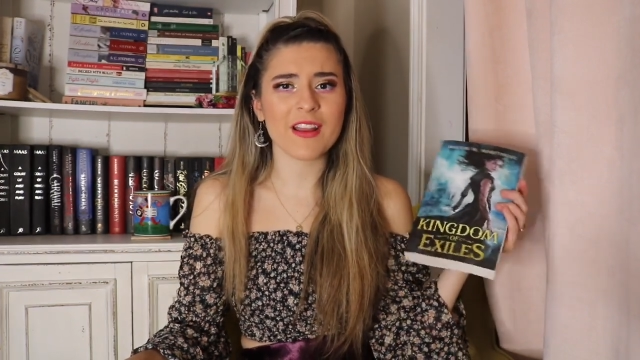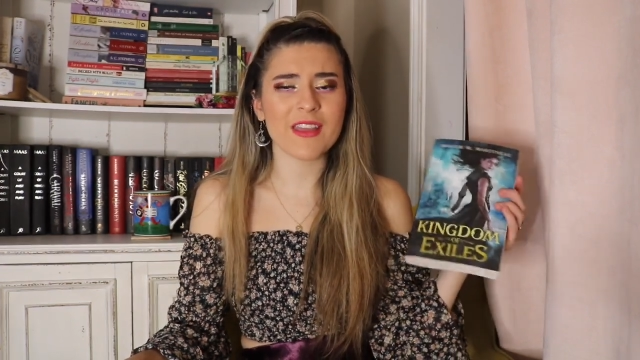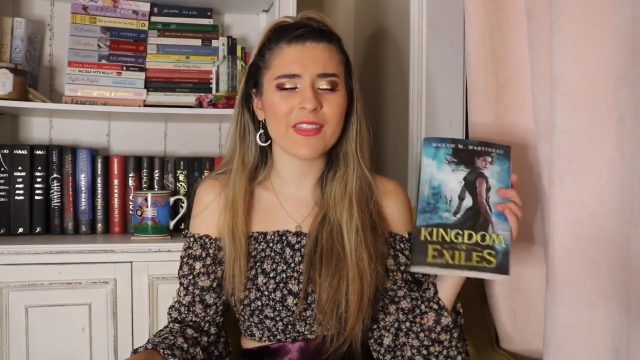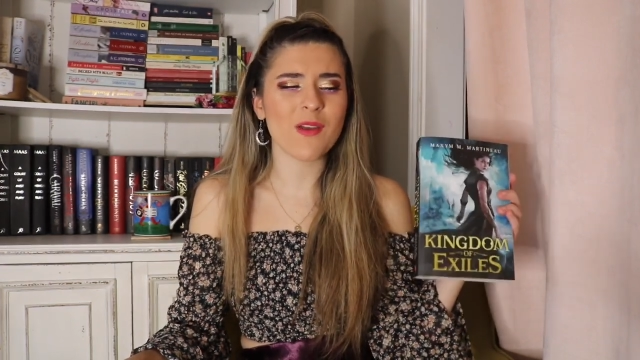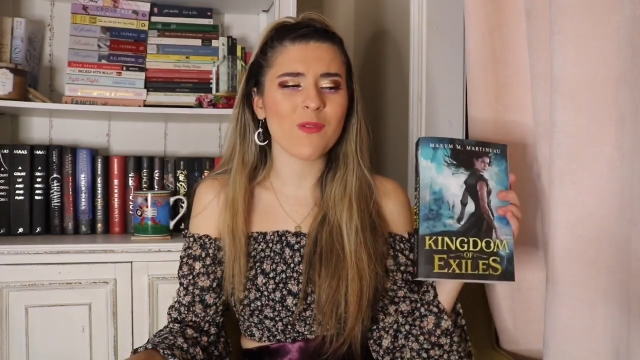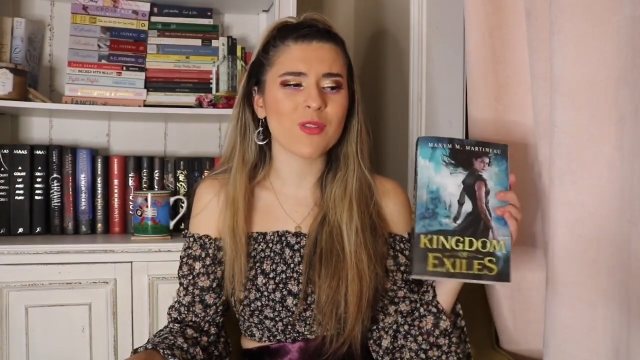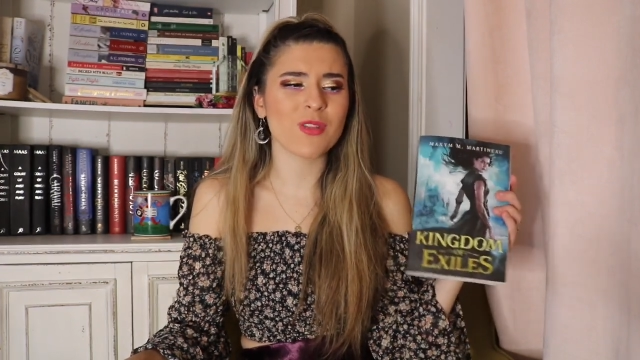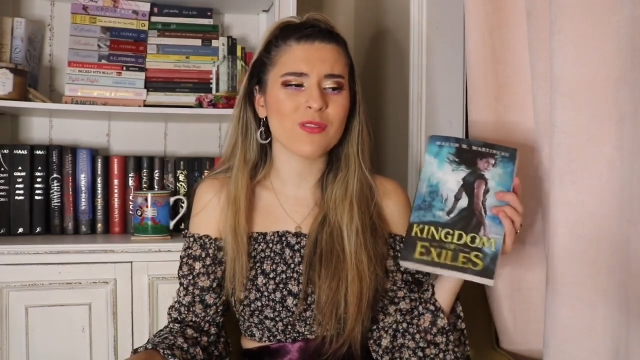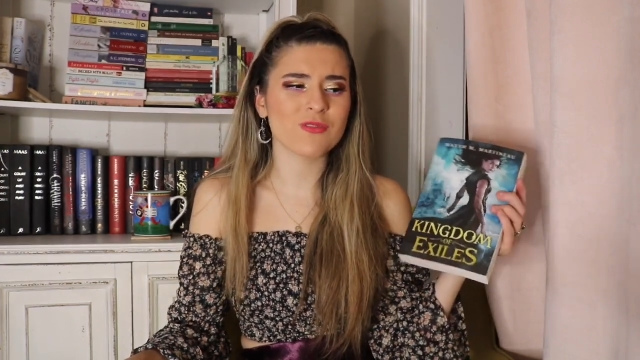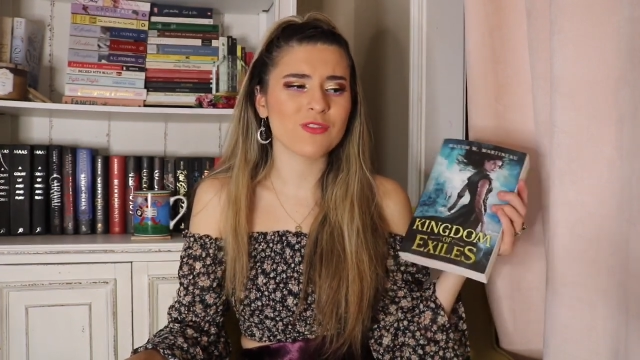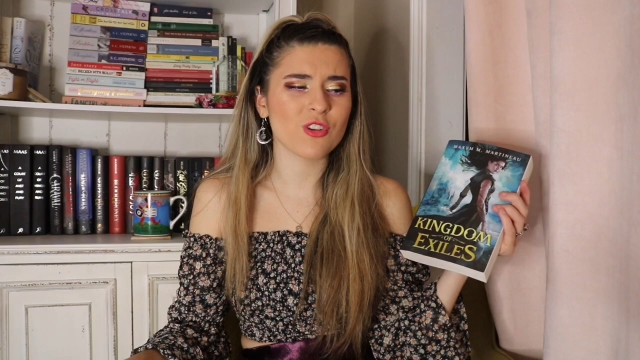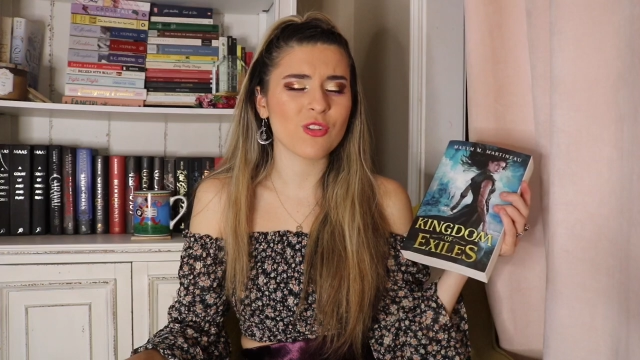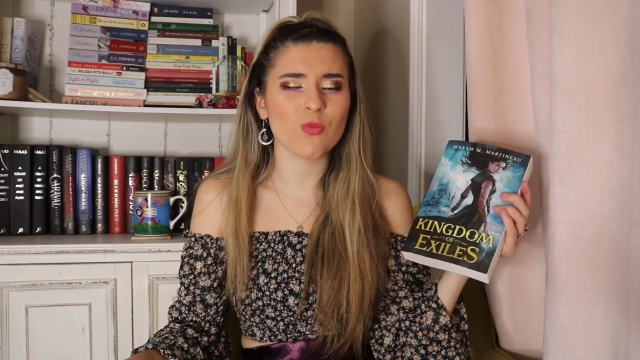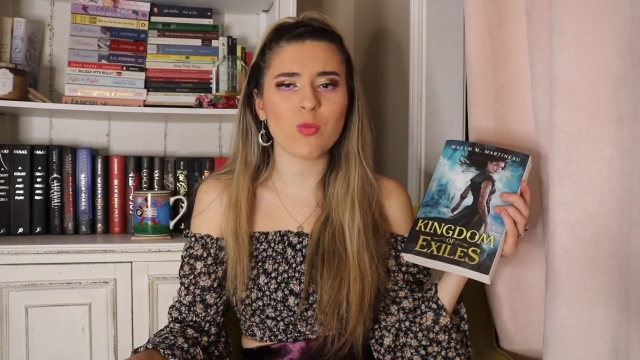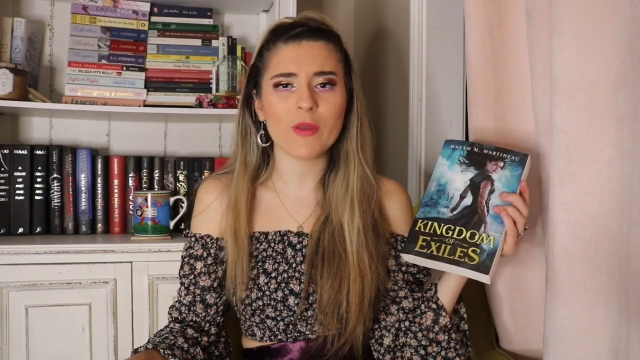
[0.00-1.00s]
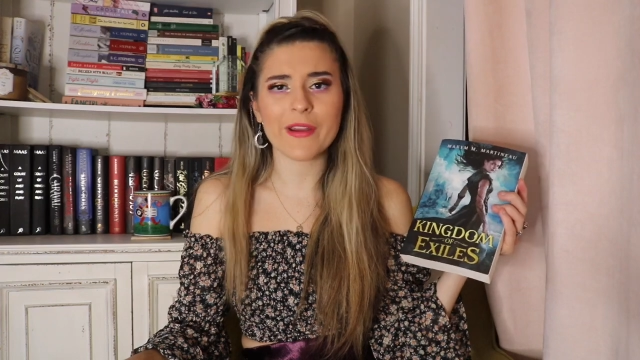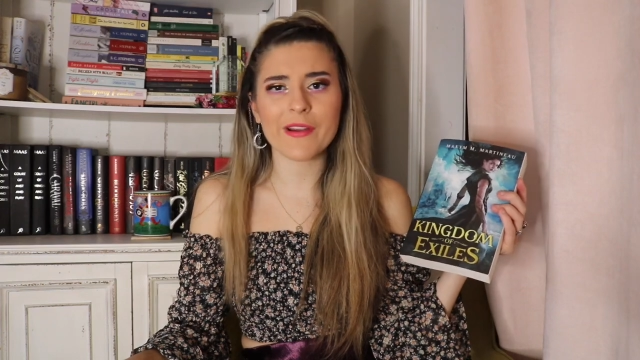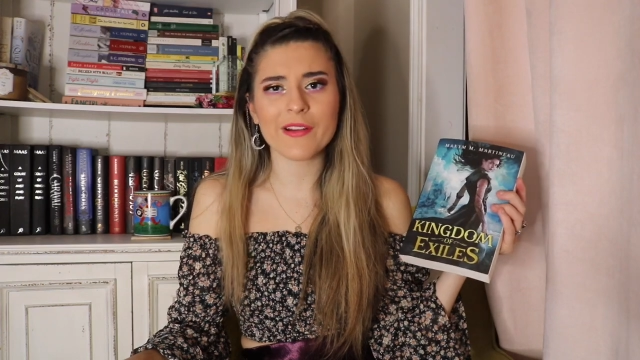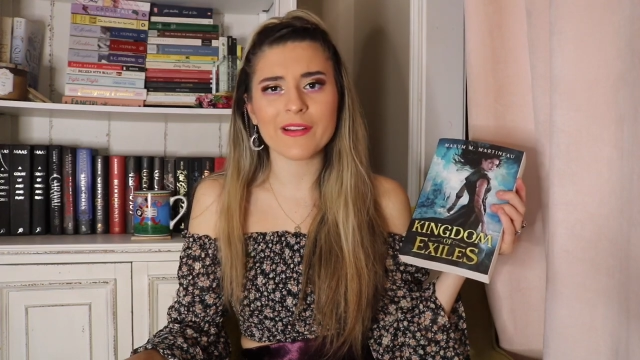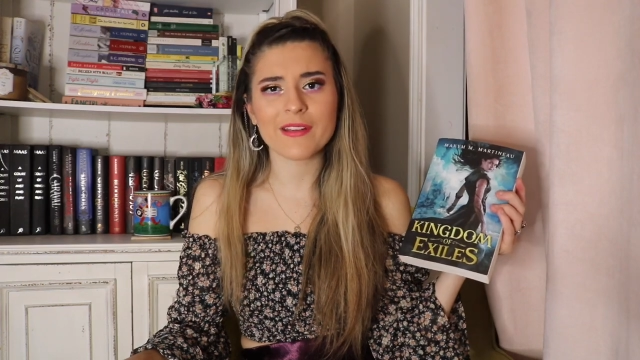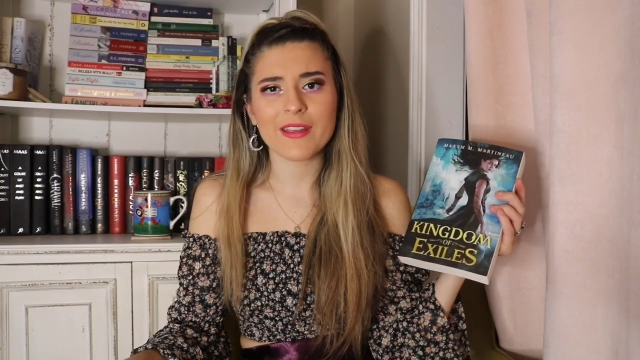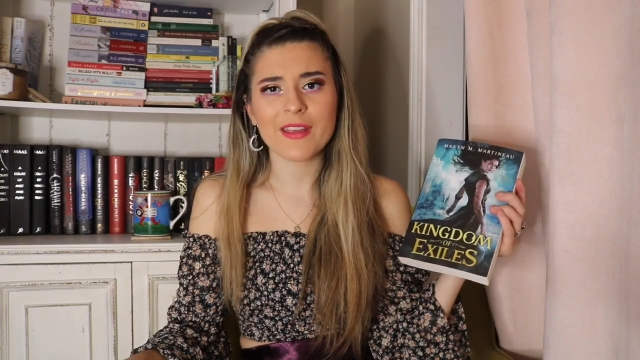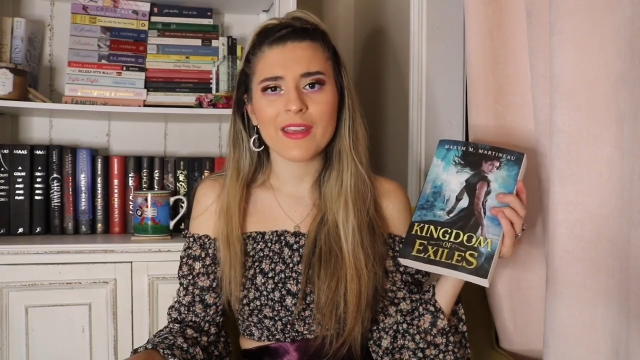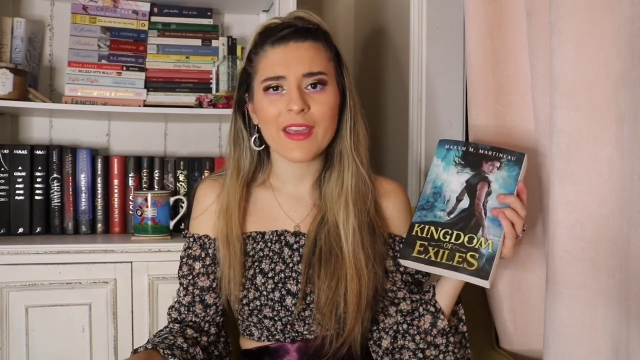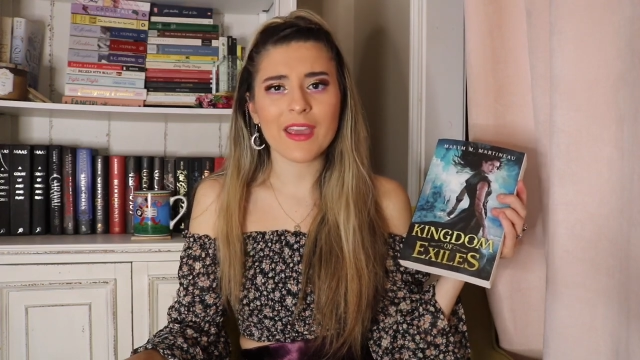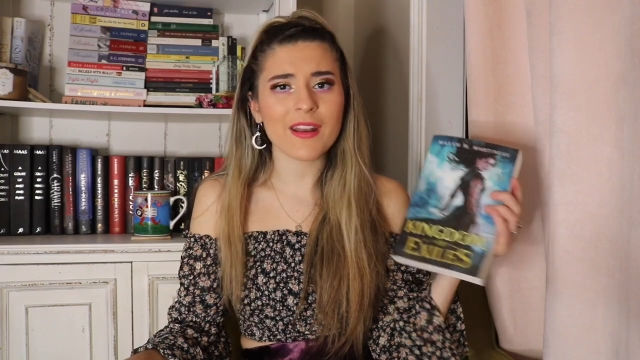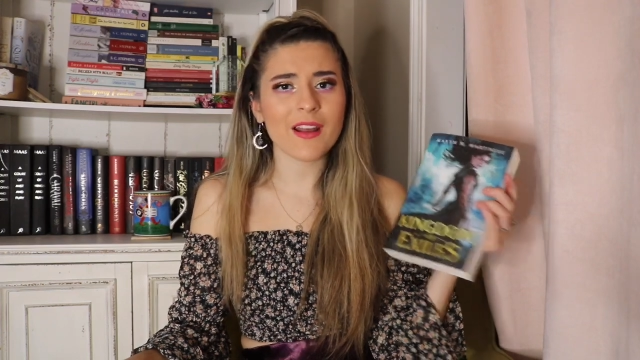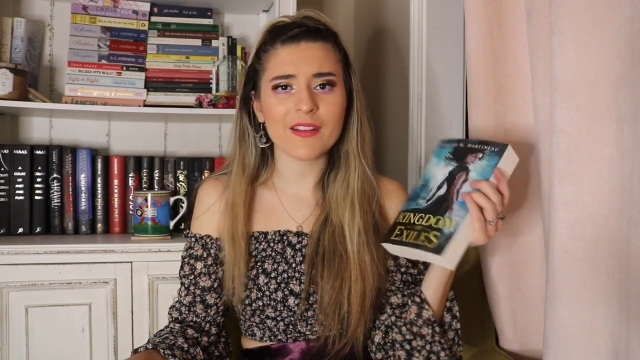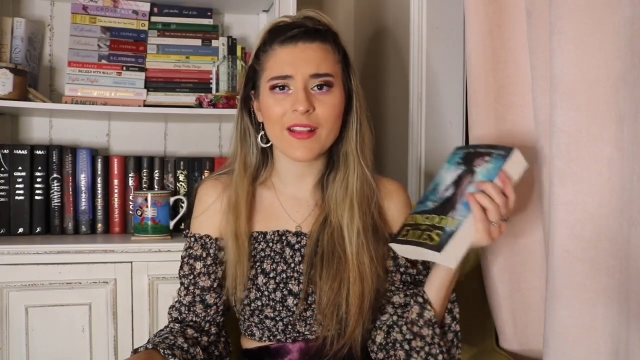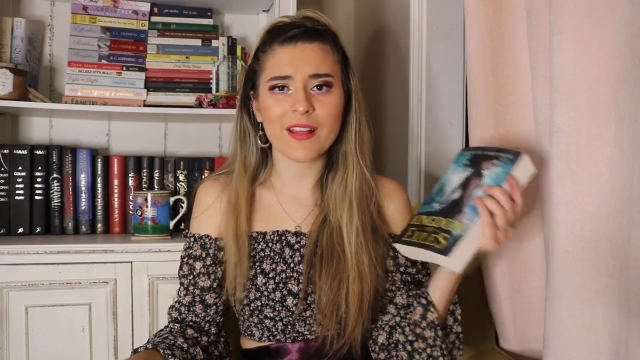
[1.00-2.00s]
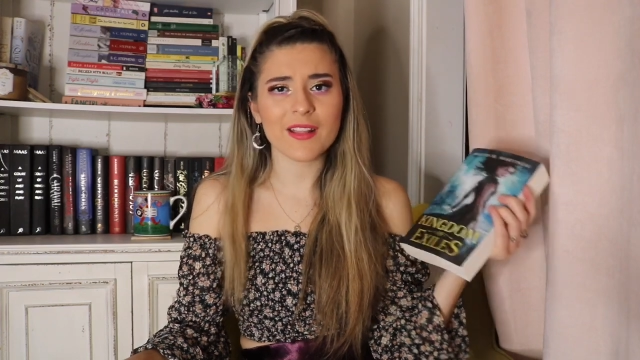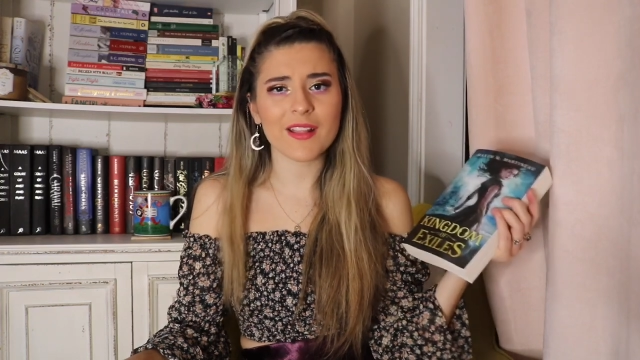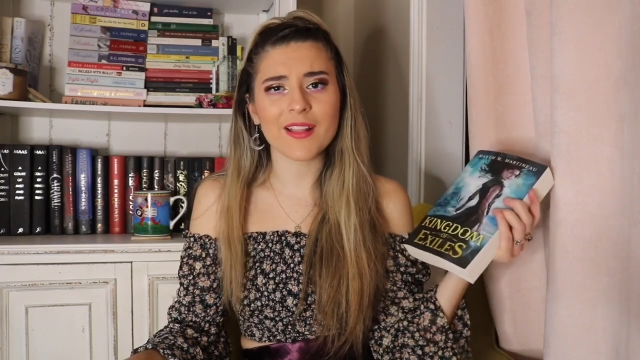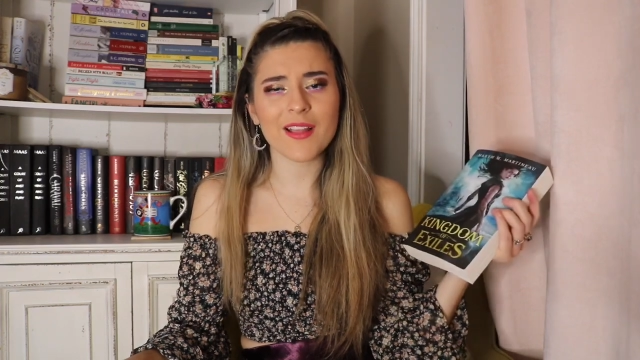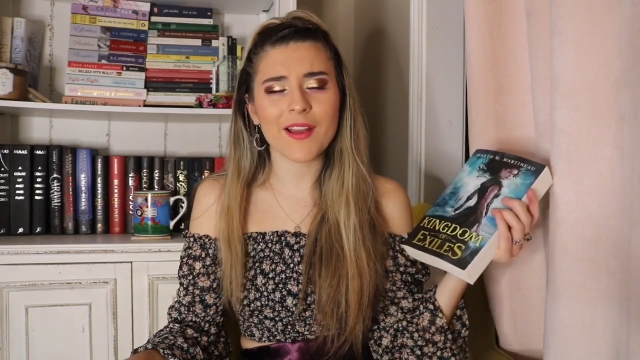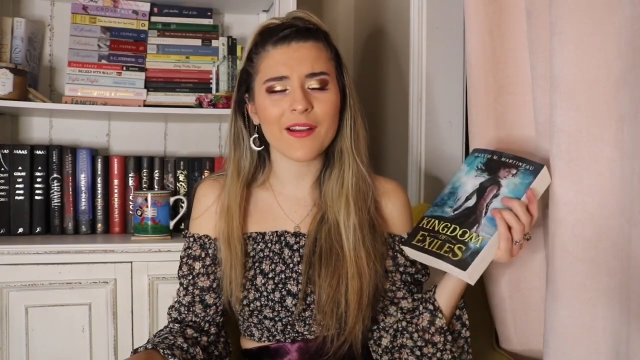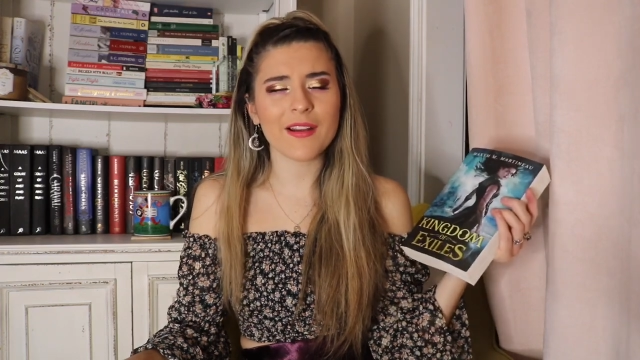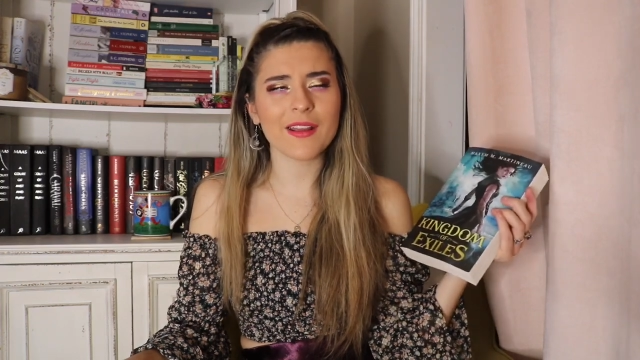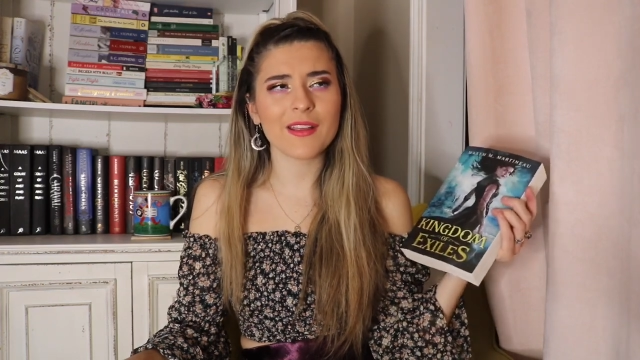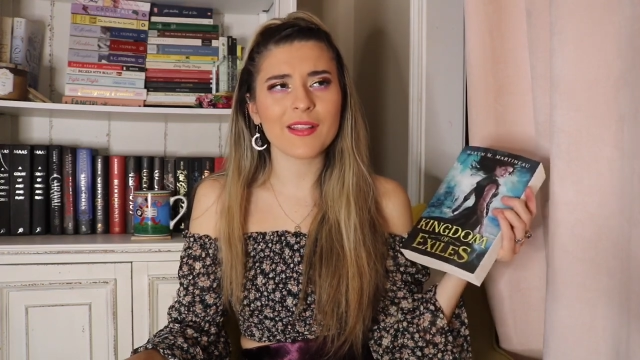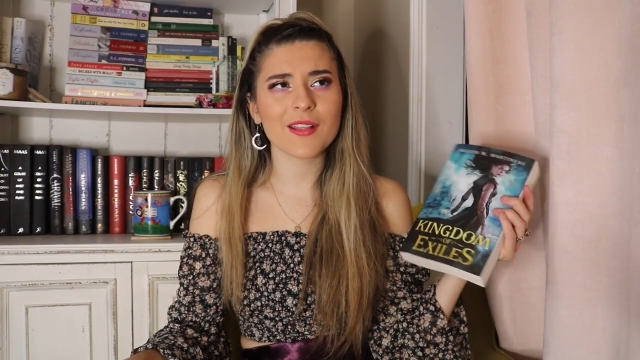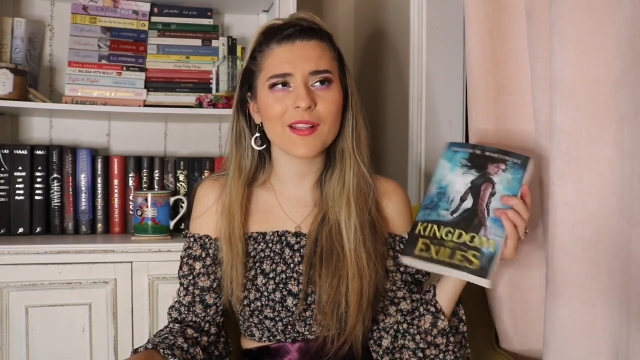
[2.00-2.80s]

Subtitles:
and that was just weird and unnecessary.